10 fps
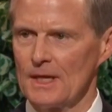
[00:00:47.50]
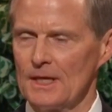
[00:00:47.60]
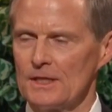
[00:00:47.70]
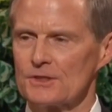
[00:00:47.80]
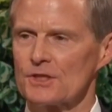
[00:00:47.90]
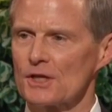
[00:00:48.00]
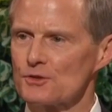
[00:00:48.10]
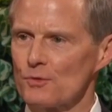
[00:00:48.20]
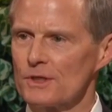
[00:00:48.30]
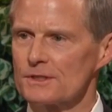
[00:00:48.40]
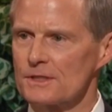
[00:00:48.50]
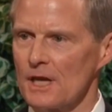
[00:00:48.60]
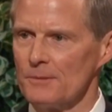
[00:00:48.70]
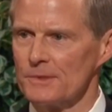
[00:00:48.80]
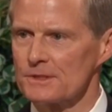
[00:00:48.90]
Such
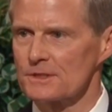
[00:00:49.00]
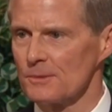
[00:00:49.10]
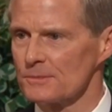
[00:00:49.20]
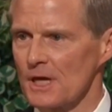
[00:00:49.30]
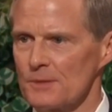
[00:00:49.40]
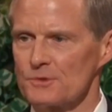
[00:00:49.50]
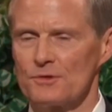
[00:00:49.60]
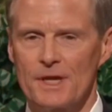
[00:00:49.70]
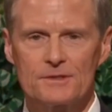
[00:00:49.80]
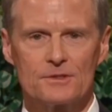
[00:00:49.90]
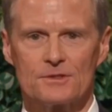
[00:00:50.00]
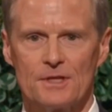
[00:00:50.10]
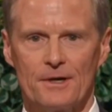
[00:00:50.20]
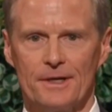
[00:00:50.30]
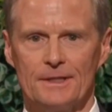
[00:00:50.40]
reassignments sometimes are
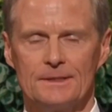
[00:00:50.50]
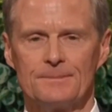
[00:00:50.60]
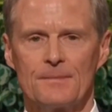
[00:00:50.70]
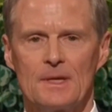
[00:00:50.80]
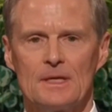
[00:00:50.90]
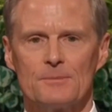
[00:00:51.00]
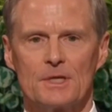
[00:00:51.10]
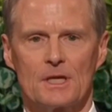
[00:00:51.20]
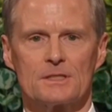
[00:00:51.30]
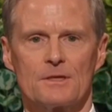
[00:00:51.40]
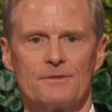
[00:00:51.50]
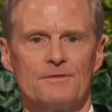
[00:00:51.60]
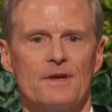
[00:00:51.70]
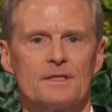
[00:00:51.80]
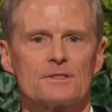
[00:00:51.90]
necessary because of
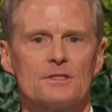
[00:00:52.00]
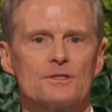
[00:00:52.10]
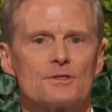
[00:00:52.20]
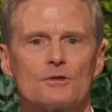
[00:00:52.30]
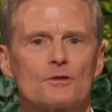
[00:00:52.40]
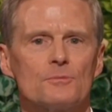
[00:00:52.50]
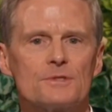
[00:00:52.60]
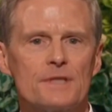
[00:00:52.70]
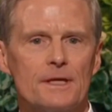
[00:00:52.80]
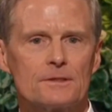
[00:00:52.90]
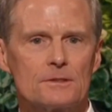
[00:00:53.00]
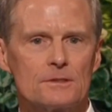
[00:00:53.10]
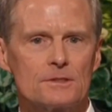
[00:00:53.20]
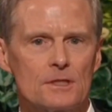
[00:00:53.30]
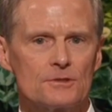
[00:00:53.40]
events and
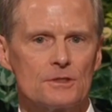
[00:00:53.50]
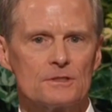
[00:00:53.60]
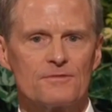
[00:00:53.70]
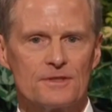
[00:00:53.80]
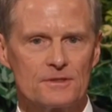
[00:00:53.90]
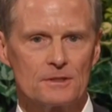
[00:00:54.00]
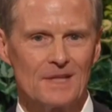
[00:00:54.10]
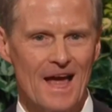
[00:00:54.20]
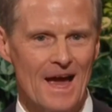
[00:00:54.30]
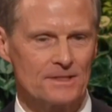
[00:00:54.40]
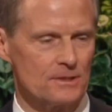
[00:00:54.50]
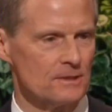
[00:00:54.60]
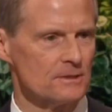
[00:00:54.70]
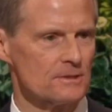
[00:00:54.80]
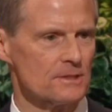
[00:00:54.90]
circumstances such as physical
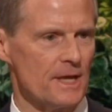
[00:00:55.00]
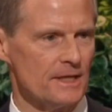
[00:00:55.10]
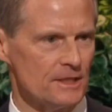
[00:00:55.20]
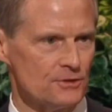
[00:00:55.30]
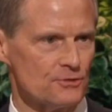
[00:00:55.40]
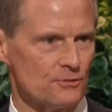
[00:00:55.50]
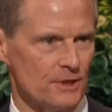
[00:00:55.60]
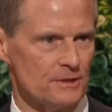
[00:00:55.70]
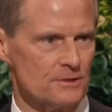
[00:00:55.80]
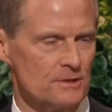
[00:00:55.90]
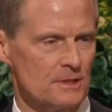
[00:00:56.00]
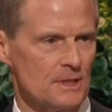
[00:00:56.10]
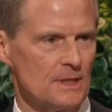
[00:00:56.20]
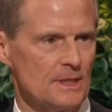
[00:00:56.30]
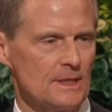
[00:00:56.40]
accidents and injuries,
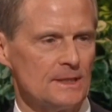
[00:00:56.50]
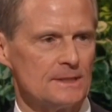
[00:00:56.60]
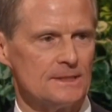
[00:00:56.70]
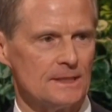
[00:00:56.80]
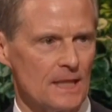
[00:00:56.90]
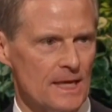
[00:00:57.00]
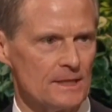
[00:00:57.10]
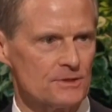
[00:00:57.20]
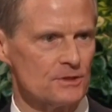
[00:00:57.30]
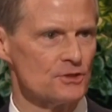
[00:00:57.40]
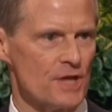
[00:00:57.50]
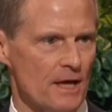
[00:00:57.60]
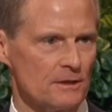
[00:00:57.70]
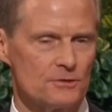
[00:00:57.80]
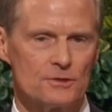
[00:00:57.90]
delays and
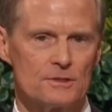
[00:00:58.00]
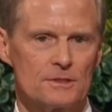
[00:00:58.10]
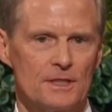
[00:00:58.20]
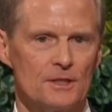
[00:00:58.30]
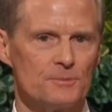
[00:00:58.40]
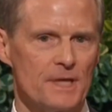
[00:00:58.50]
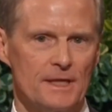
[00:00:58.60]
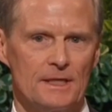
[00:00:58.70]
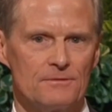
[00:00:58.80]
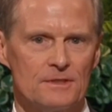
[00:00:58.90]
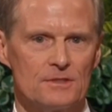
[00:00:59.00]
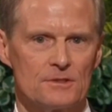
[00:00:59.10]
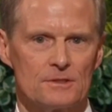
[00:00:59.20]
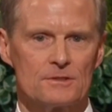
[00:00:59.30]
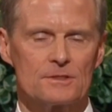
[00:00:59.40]
challenges in obtaining
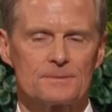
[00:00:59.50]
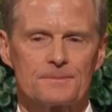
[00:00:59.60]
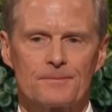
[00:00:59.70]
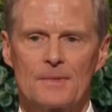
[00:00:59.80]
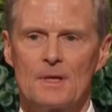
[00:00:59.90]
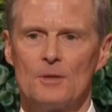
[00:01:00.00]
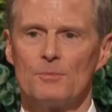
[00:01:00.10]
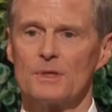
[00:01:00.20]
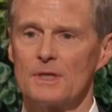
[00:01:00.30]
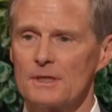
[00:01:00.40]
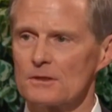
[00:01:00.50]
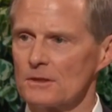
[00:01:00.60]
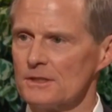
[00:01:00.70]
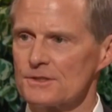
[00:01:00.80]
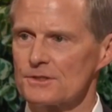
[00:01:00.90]
visas, political
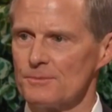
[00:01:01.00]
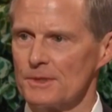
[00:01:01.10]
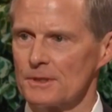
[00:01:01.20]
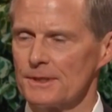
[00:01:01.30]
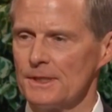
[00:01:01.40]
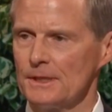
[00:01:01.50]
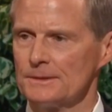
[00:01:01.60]
instability,